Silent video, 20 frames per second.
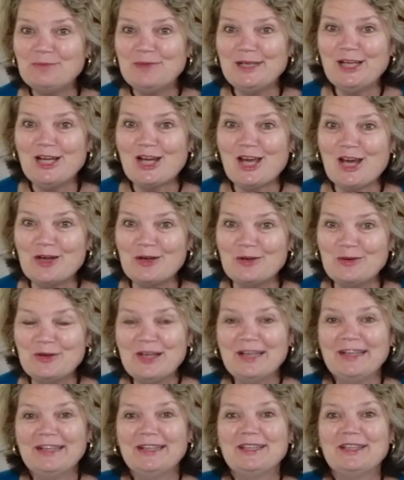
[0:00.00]
below.
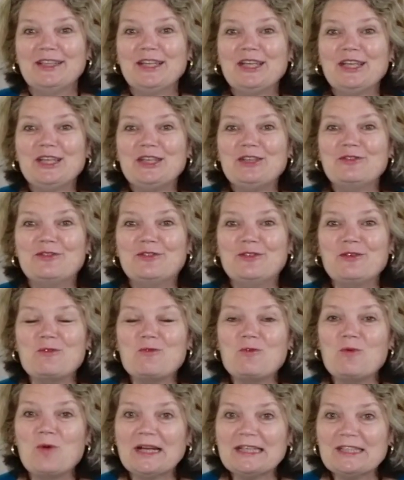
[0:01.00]
Thank you for
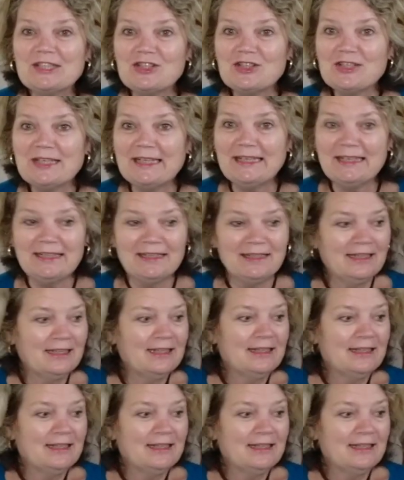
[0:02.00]
watching.